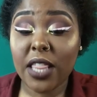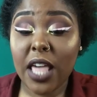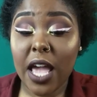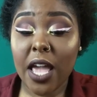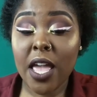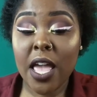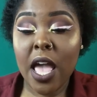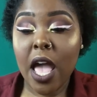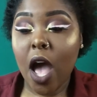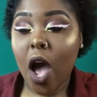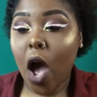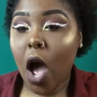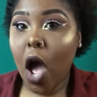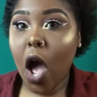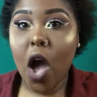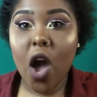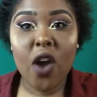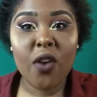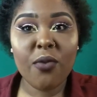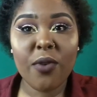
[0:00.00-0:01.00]
Like,
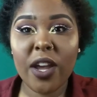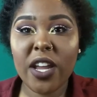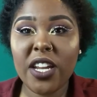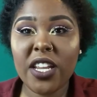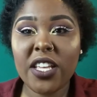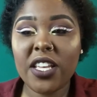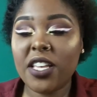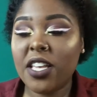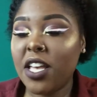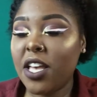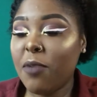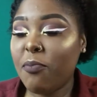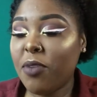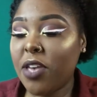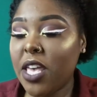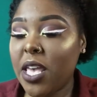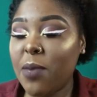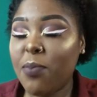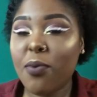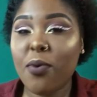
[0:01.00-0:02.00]
already
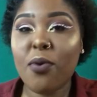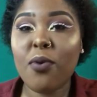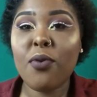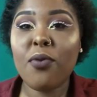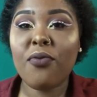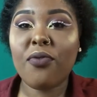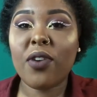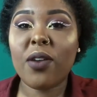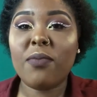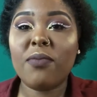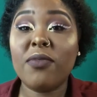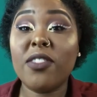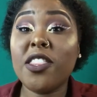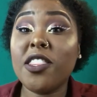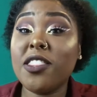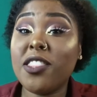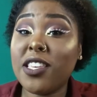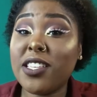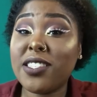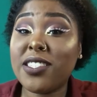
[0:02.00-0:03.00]
people
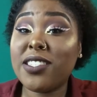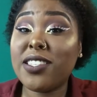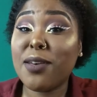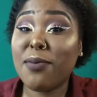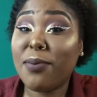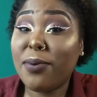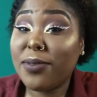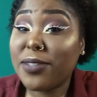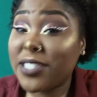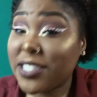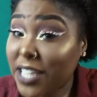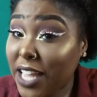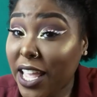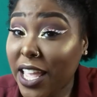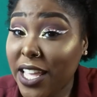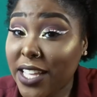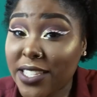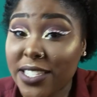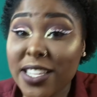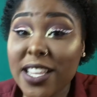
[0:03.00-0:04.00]
from this
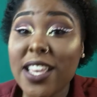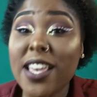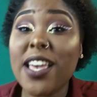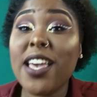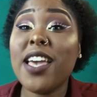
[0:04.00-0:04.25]
state